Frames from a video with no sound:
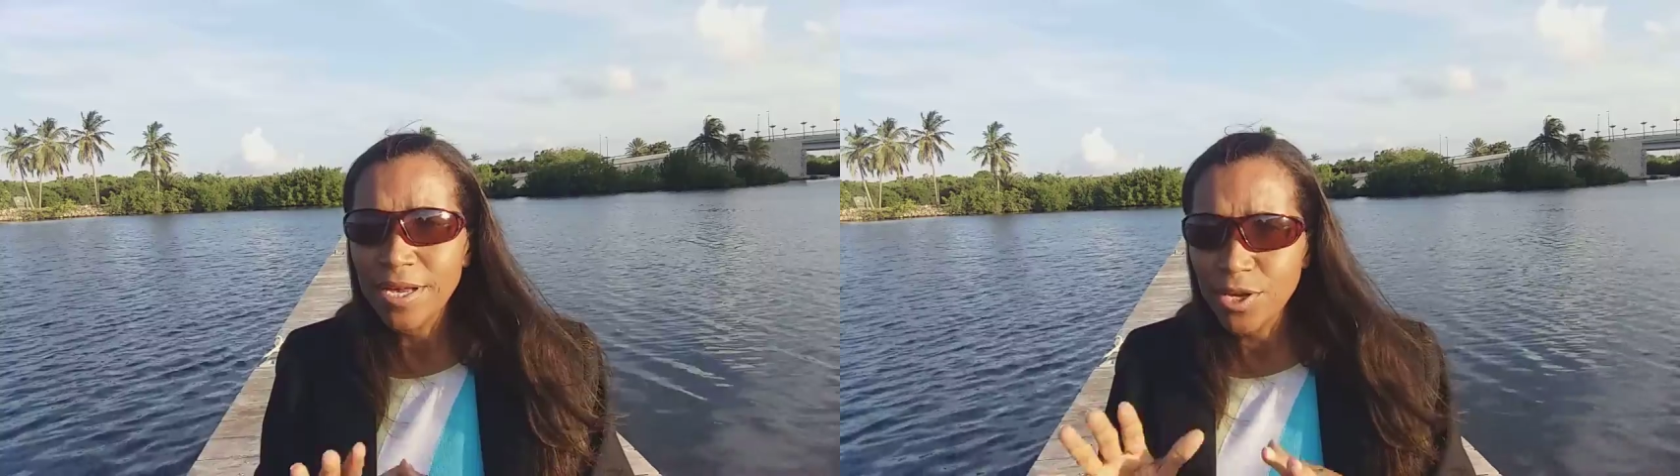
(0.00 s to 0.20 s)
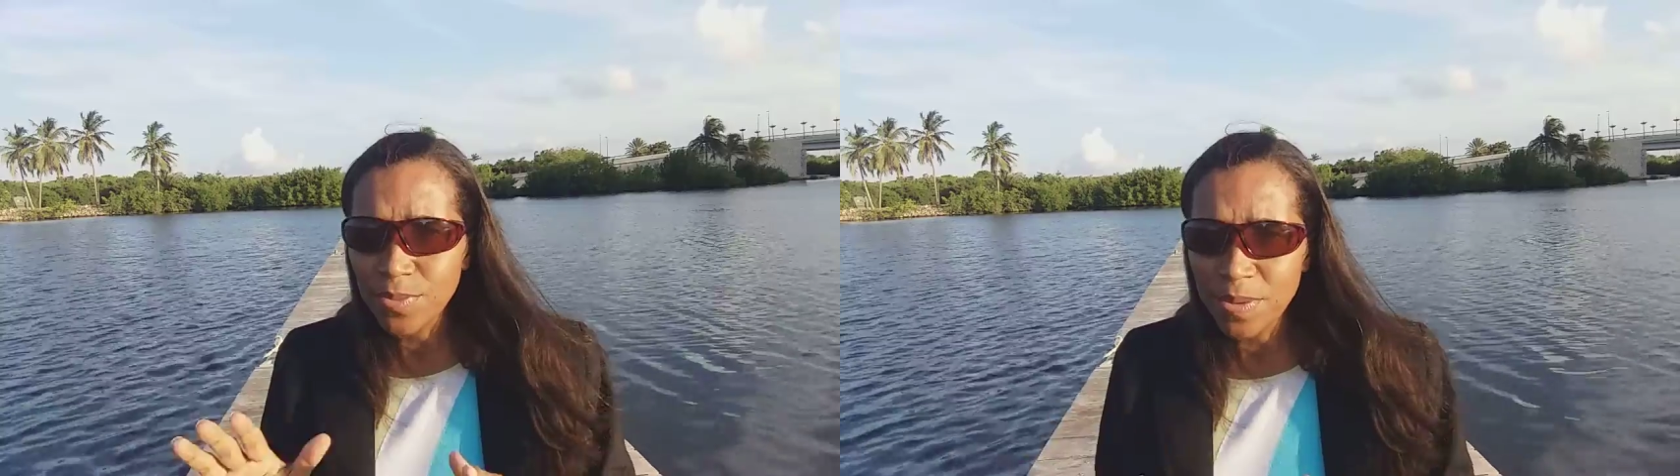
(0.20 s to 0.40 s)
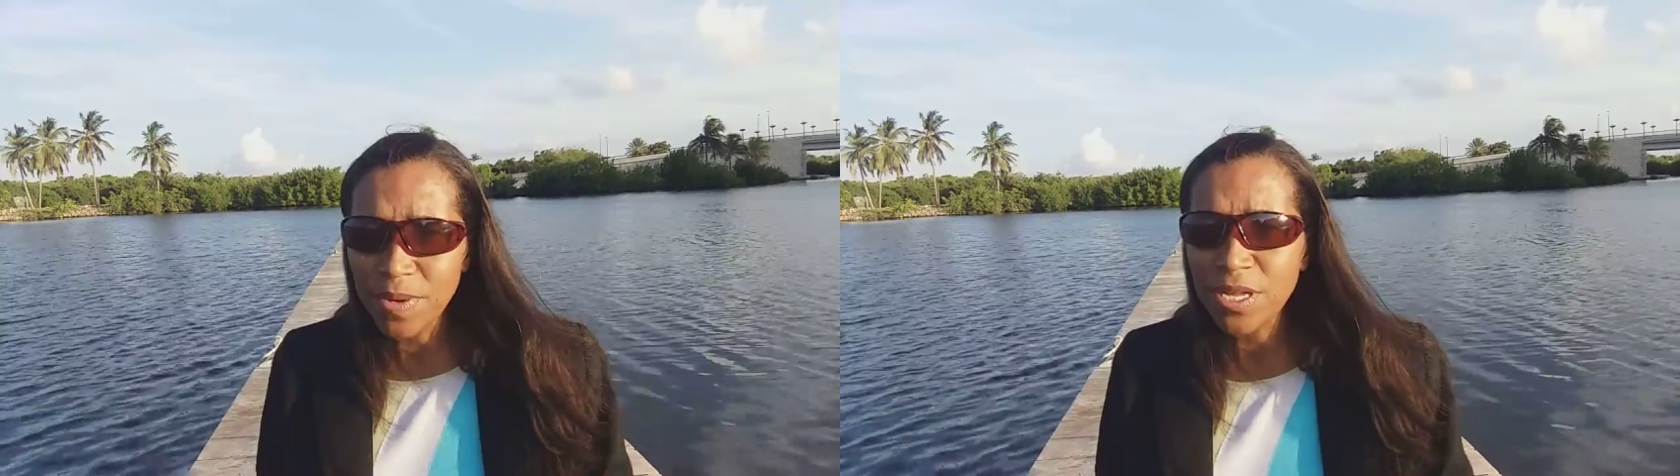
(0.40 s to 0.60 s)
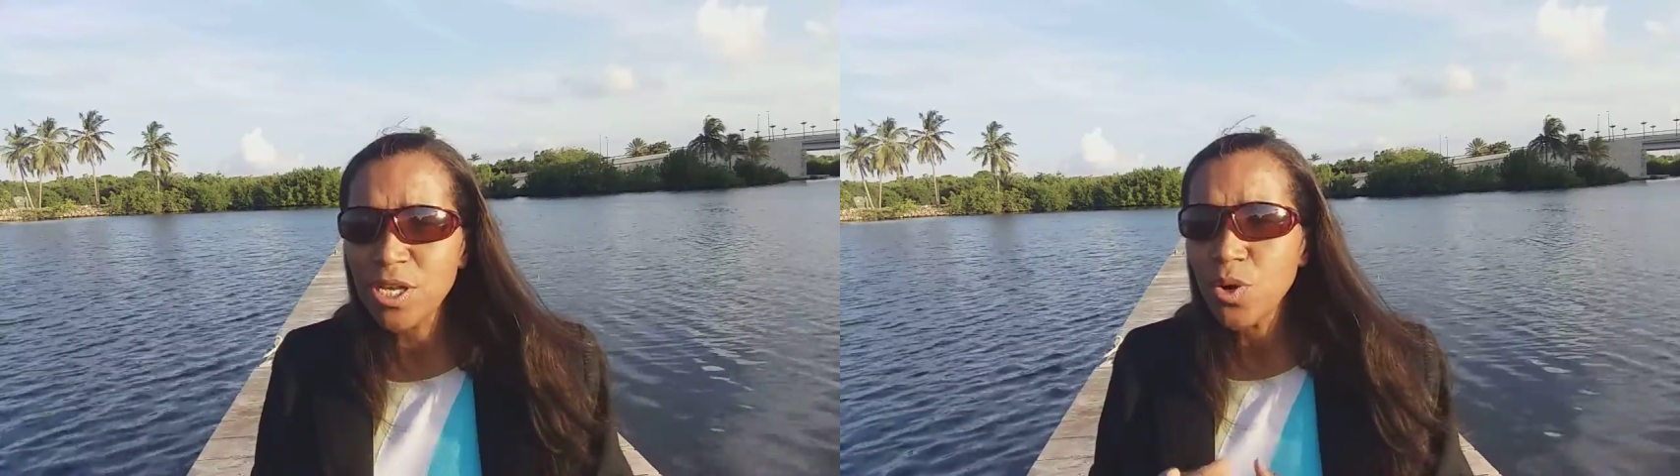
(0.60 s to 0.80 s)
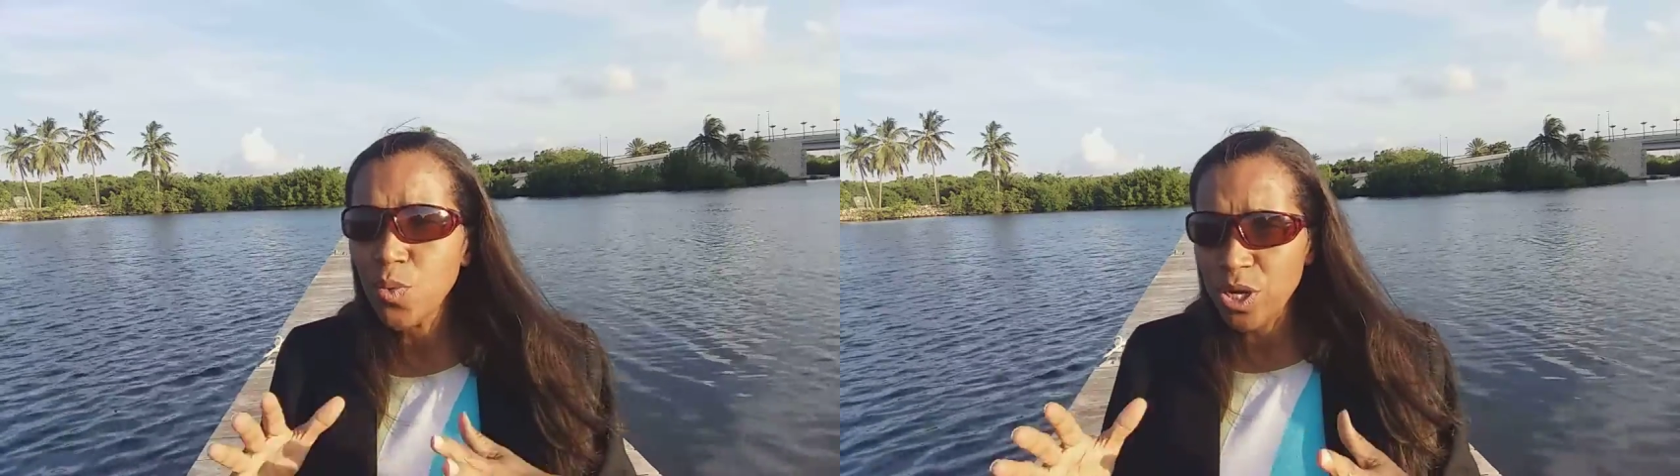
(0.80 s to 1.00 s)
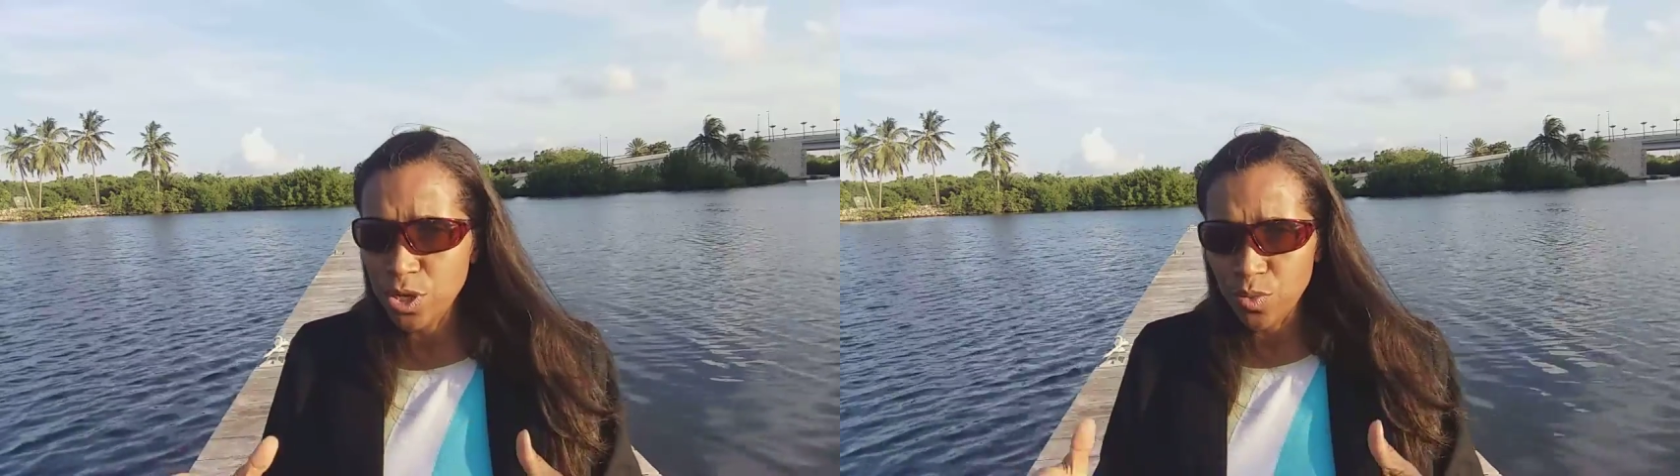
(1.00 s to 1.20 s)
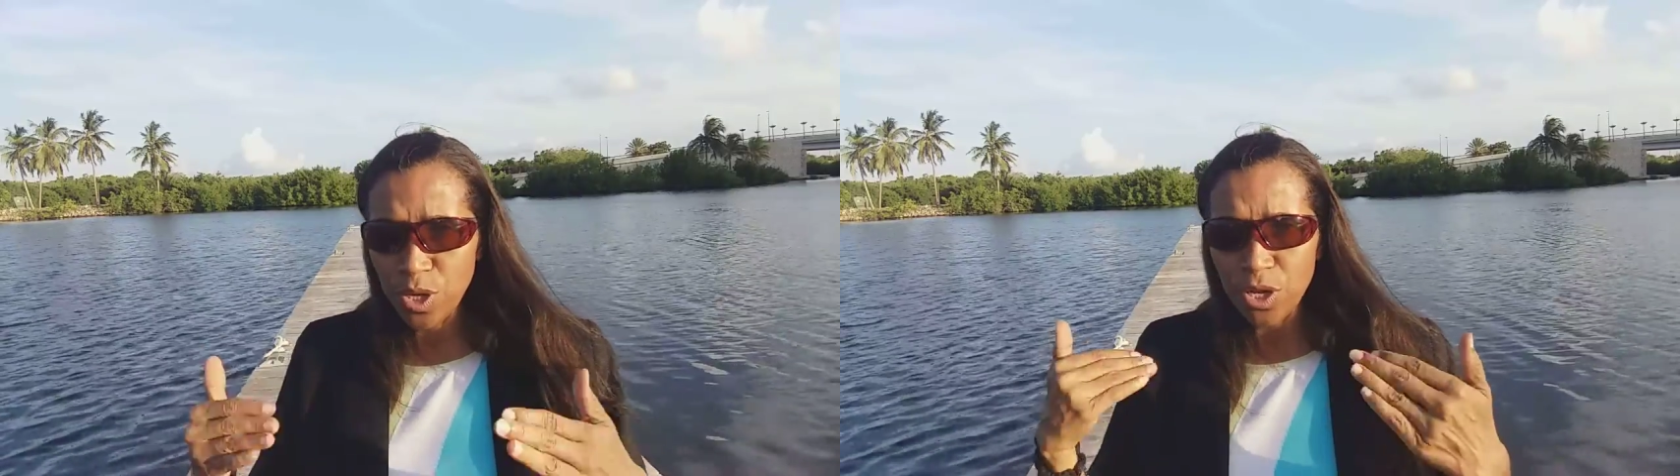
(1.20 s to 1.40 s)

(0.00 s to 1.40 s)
As human beings, we do.